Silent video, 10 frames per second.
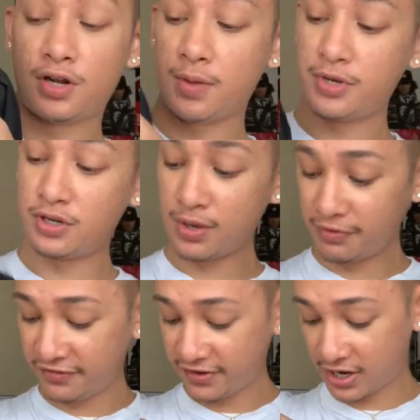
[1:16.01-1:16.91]
I mean, you can
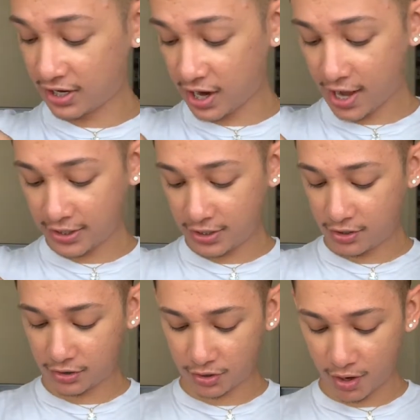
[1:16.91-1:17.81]
fit a lot in
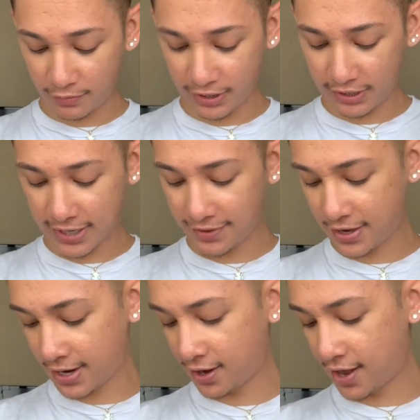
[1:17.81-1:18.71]
here, so I'm really glad
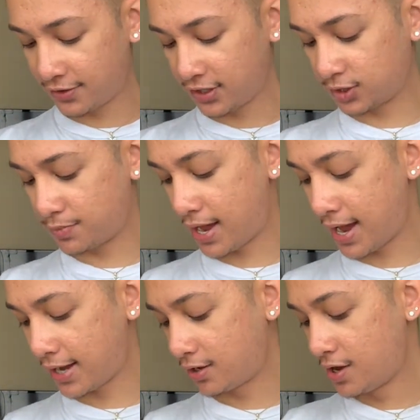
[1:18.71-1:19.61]
that I got this
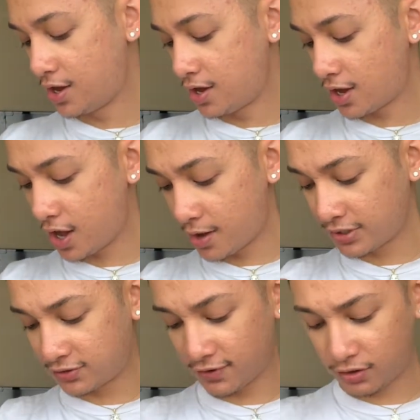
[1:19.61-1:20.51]
bag.
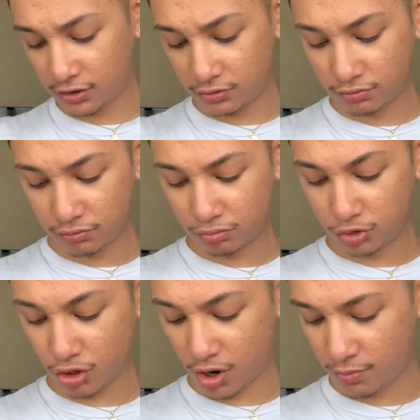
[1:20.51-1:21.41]
It's very
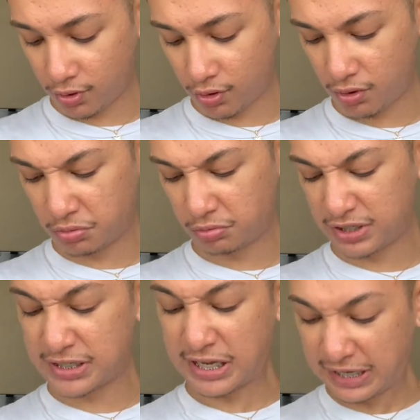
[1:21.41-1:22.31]
durable,
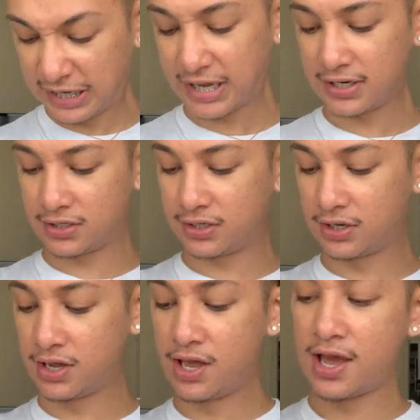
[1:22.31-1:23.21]
resilient.
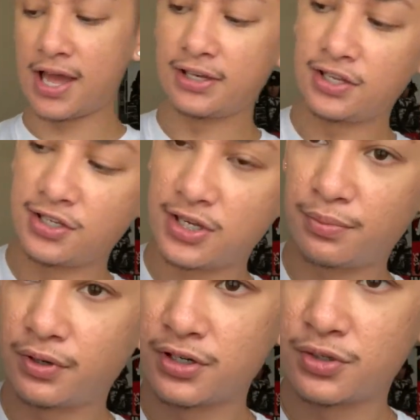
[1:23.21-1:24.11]
The
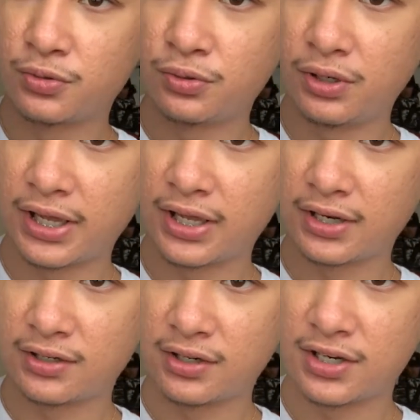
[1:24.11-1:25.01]
zipper is cool, like it
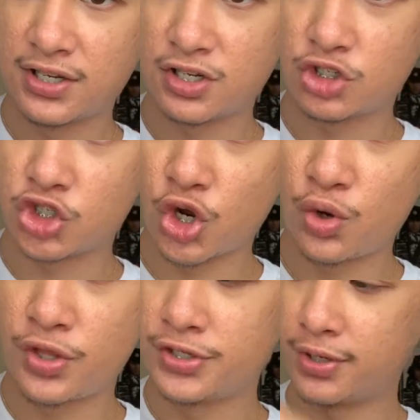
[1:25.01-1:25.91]
doesn't
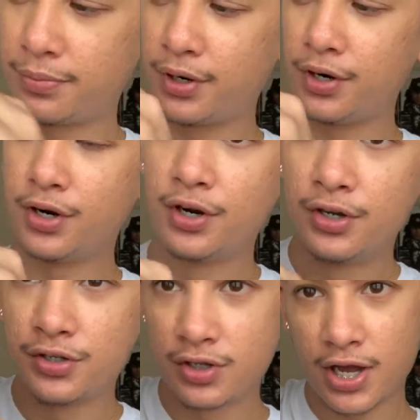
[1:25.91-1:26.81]
show the zipper,
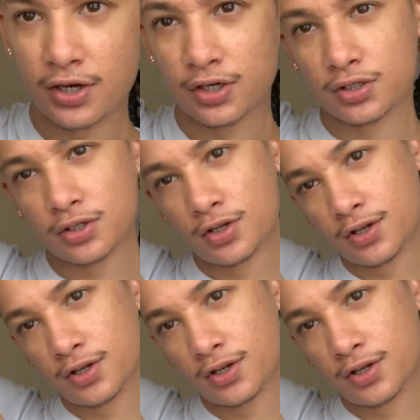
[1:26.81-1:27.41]
so you kind of just...